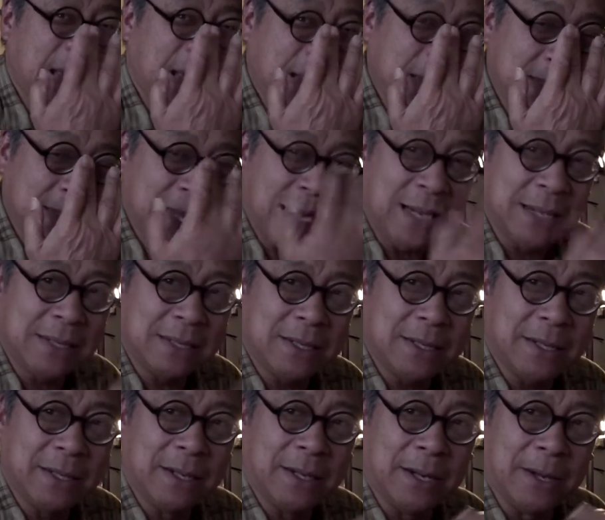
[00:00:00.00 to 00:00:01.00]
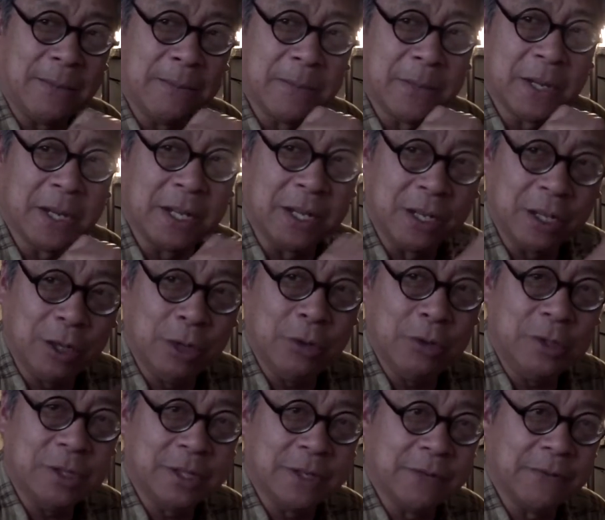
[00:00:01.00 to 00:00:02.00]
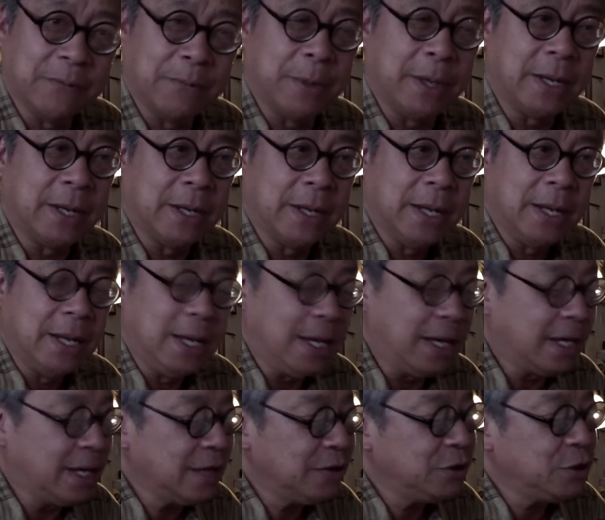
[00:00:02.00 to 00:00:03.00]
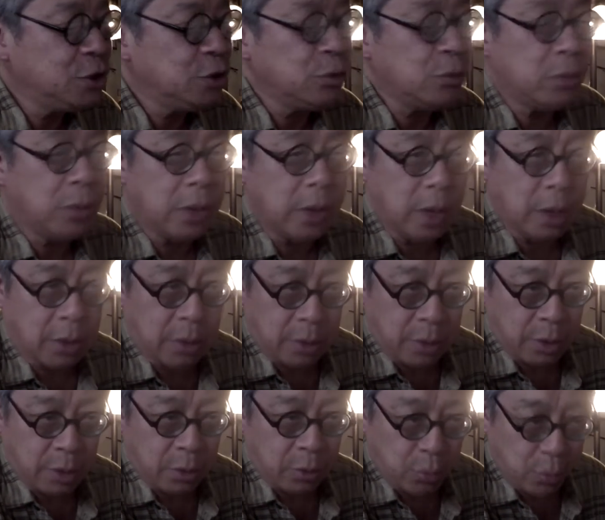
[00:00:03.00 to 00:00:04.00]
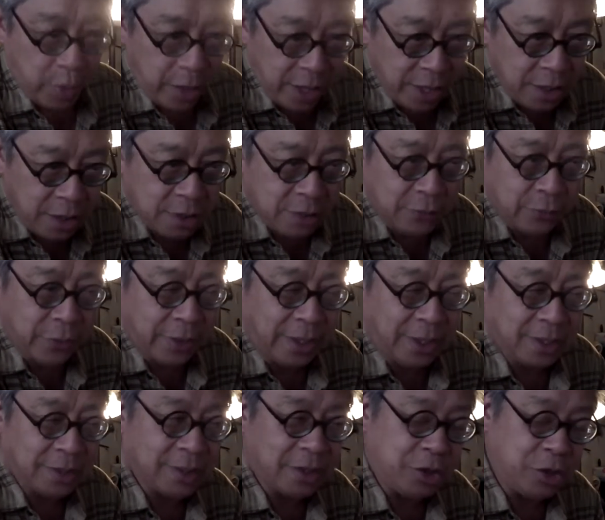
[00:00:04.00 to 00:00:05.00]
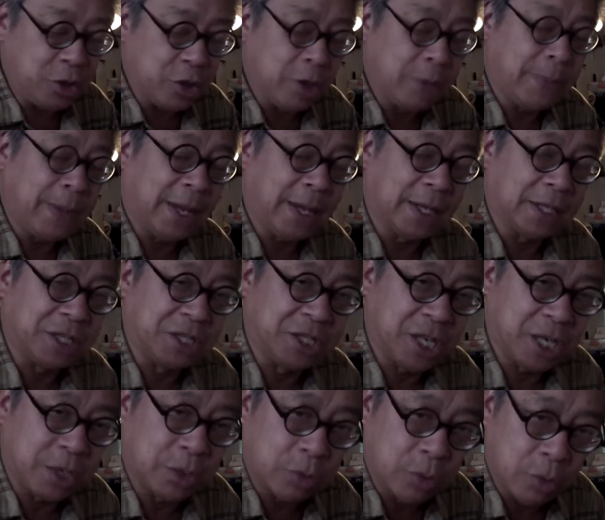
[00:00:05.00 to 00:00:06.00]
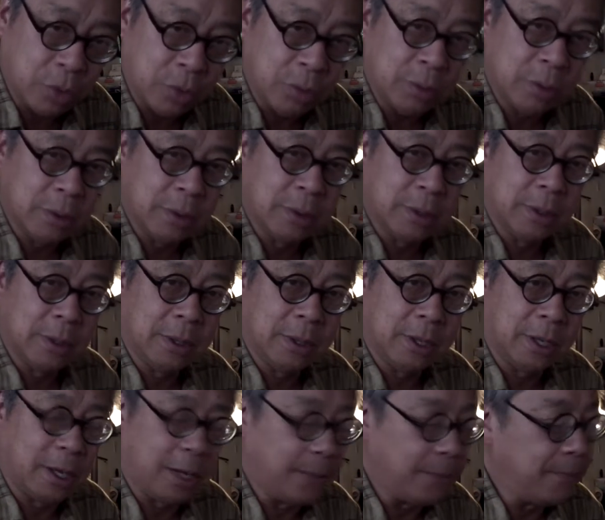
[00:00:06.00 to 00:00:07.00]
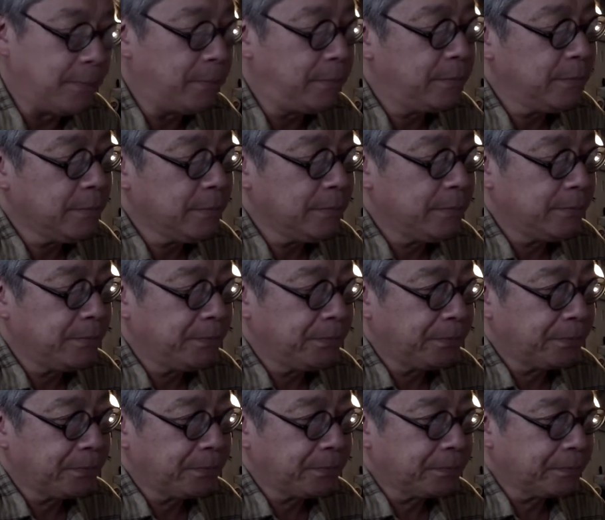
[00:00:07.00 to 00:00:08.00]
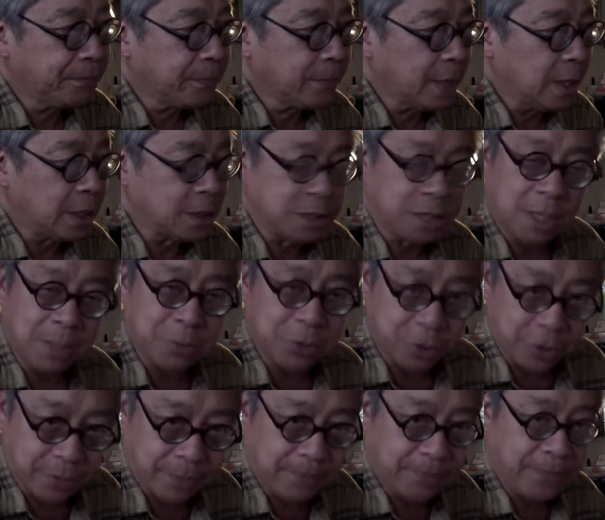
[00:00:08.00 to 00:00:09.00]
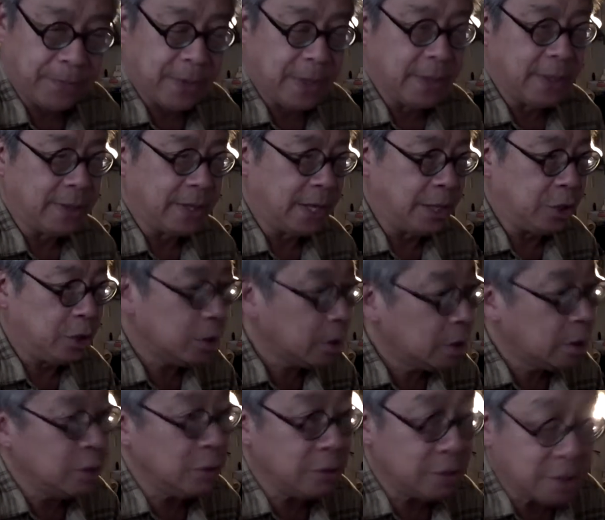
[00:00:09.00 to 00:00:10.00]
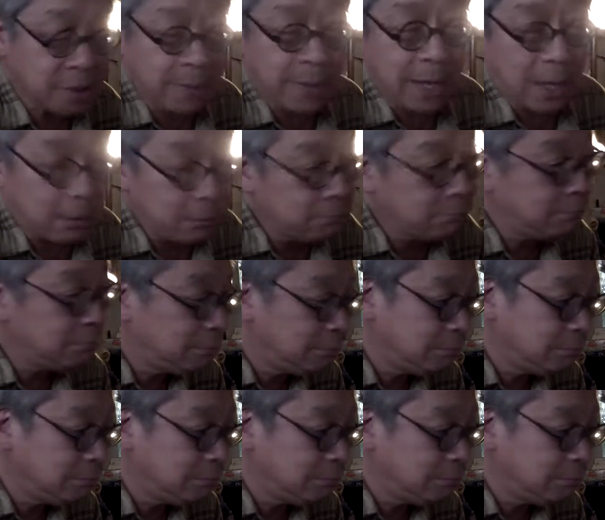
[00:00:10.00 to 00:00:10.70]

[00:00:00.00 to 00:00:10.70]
it's not um, conclusive, but it gives you a, a, range of readings so you can make a general um, assumption that you're going to lose about